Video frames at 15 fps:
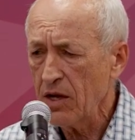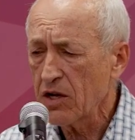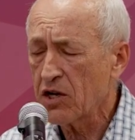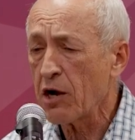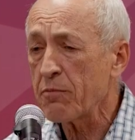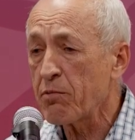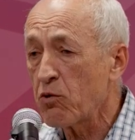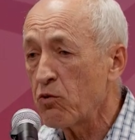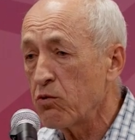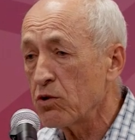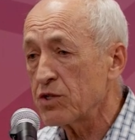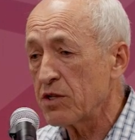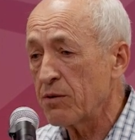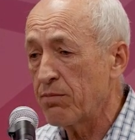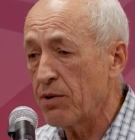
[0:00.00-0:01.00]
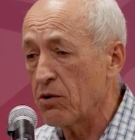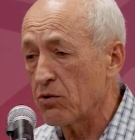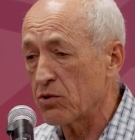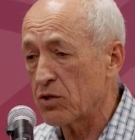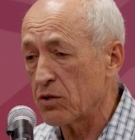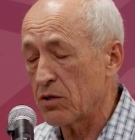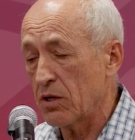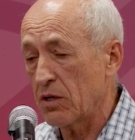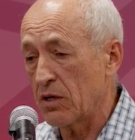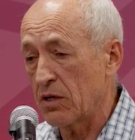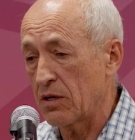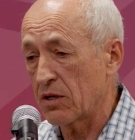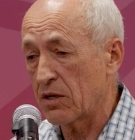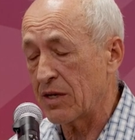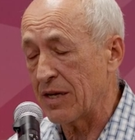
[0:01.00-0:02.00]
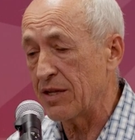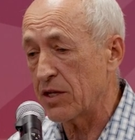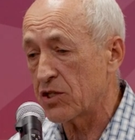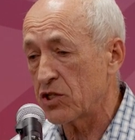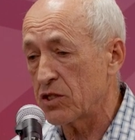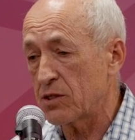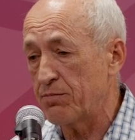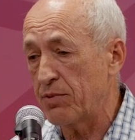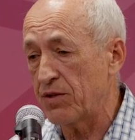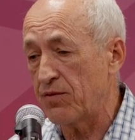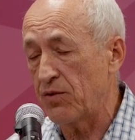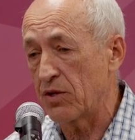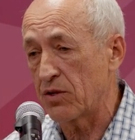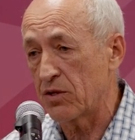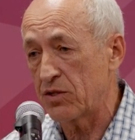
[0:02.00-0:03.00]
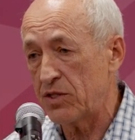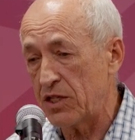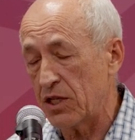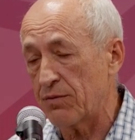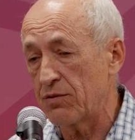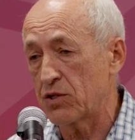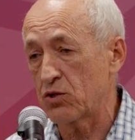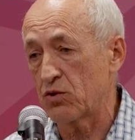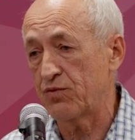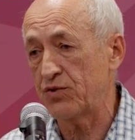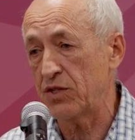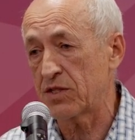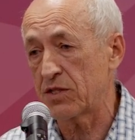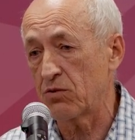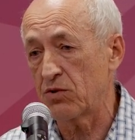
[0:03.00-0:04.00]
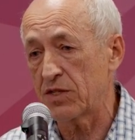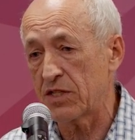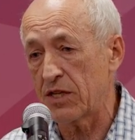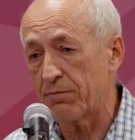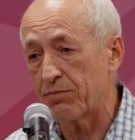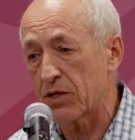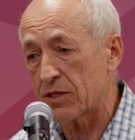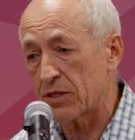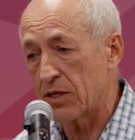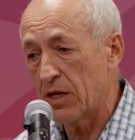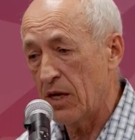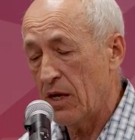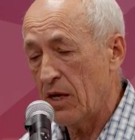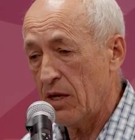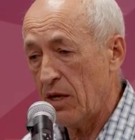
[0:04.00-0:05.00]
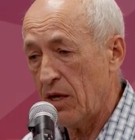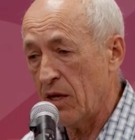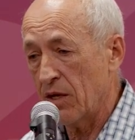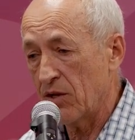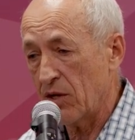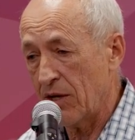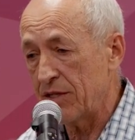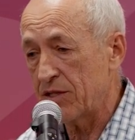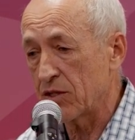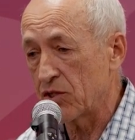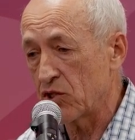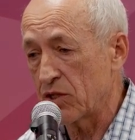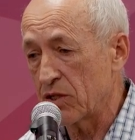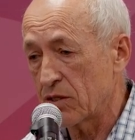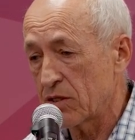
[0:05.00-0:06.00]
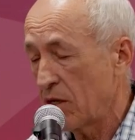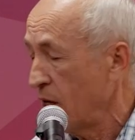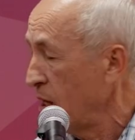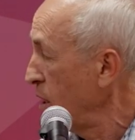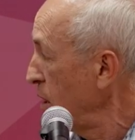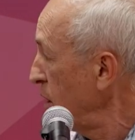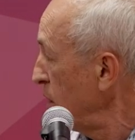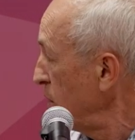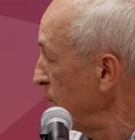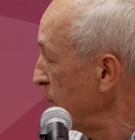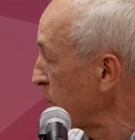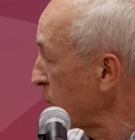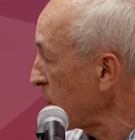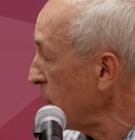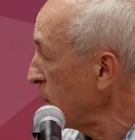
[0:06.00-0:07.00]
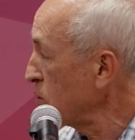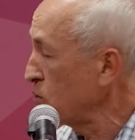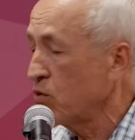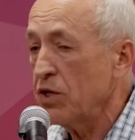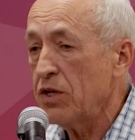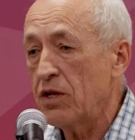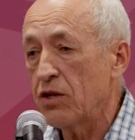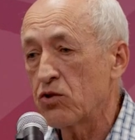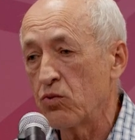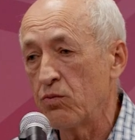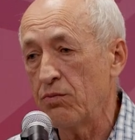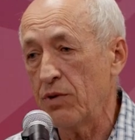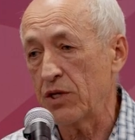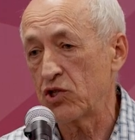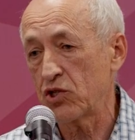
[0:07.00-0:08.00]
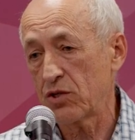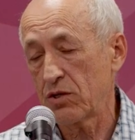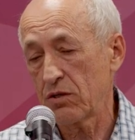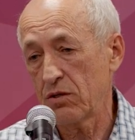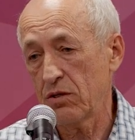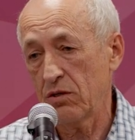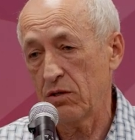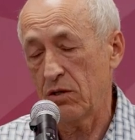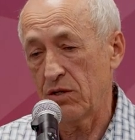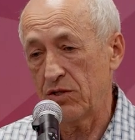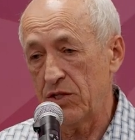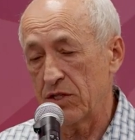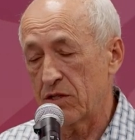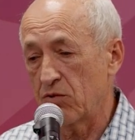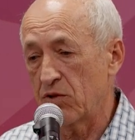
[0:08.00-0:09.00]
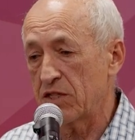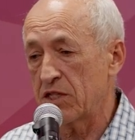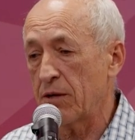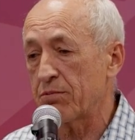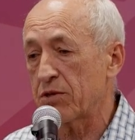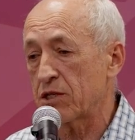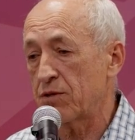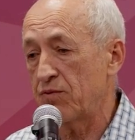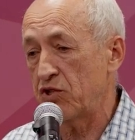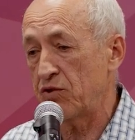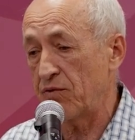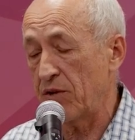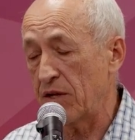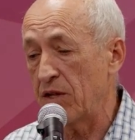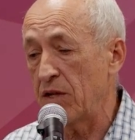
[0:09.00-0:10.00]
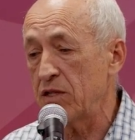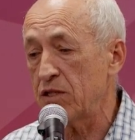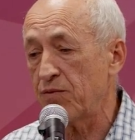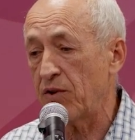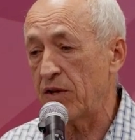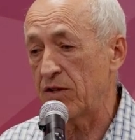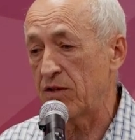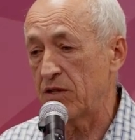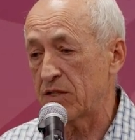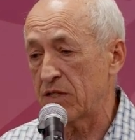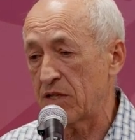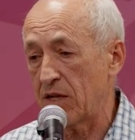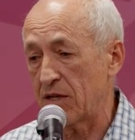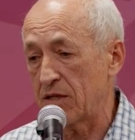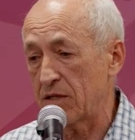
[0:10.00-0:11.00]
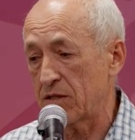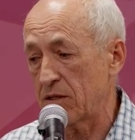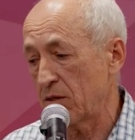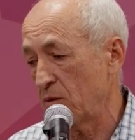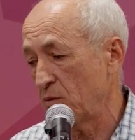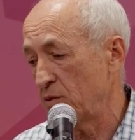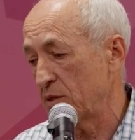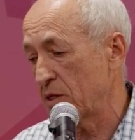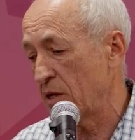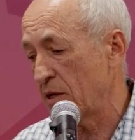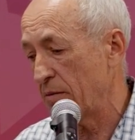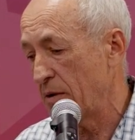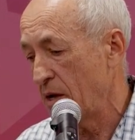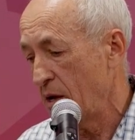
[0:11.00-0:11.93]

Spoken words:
Couple words about connections between sequence of T-cell receptors and antigens. We try to really match T-cell receptors which we identify in these studies with the